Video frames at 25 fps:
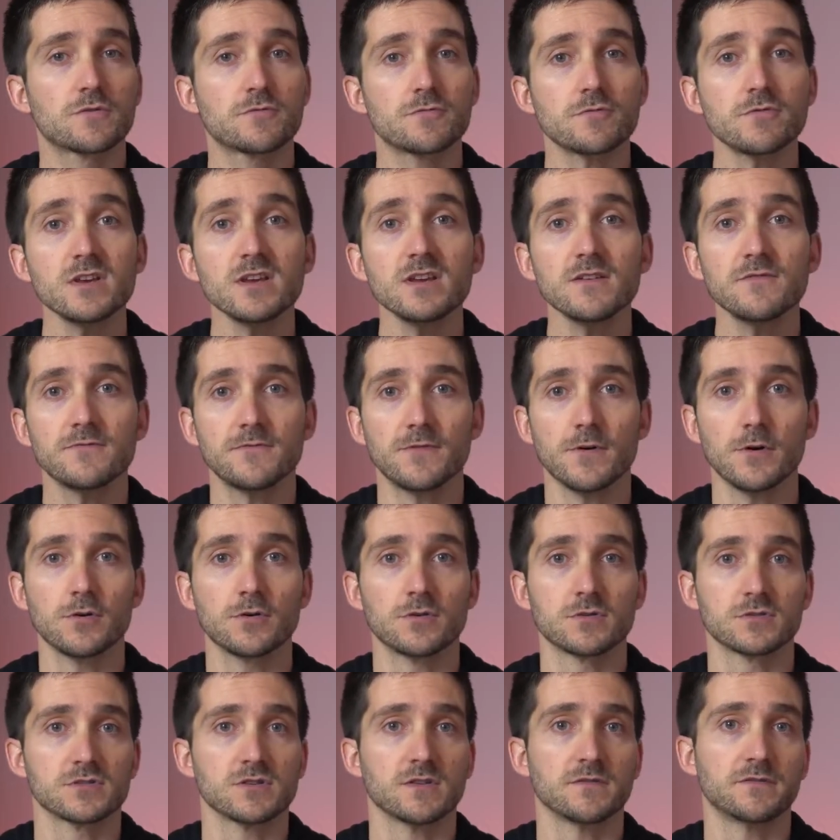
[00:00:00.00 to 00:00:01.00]
3
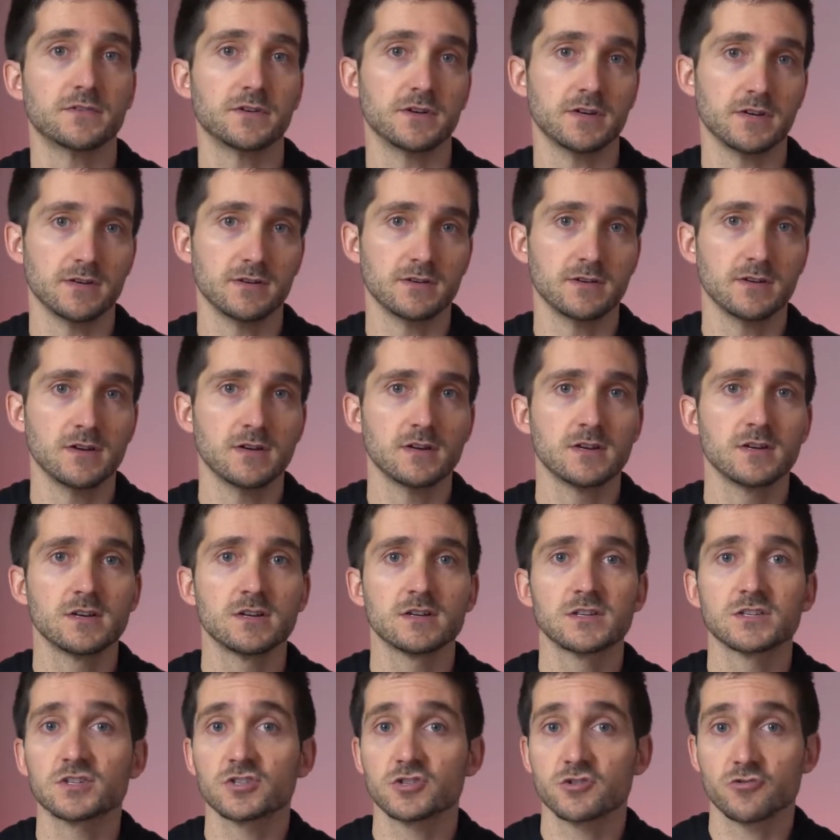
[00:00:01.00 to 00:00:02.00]
photos of her.
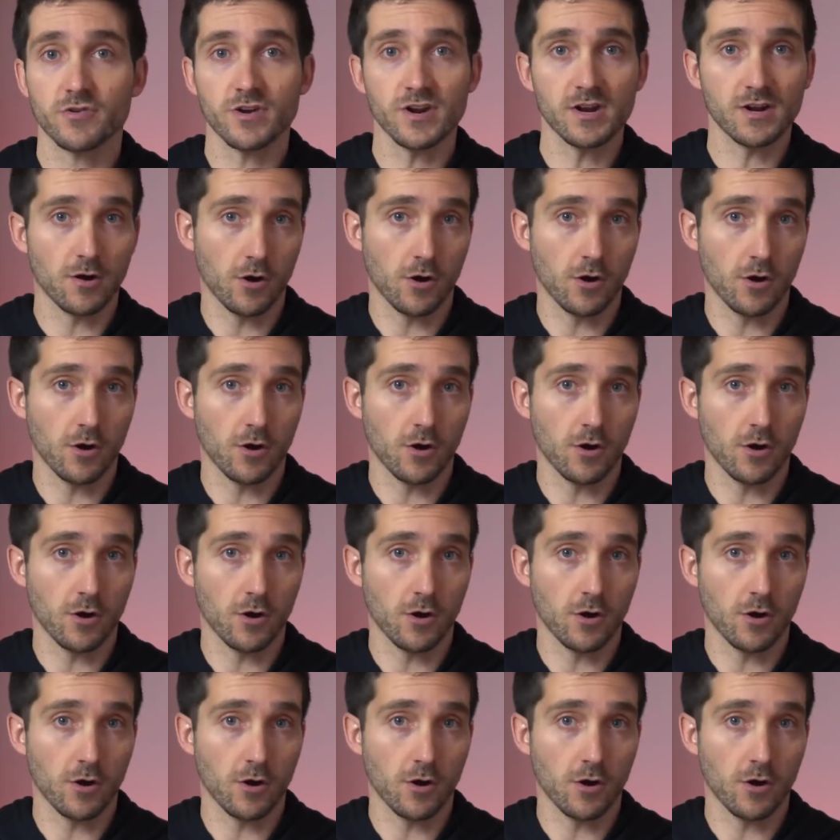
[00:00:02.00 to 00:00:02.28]
Straight